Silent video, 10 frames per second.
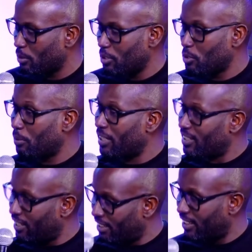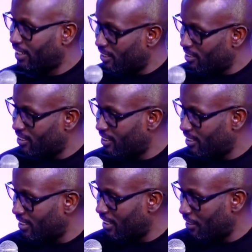So we need to maintain a healthy
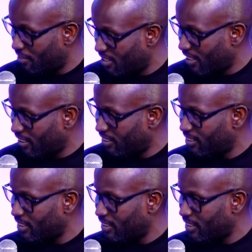lifestyle.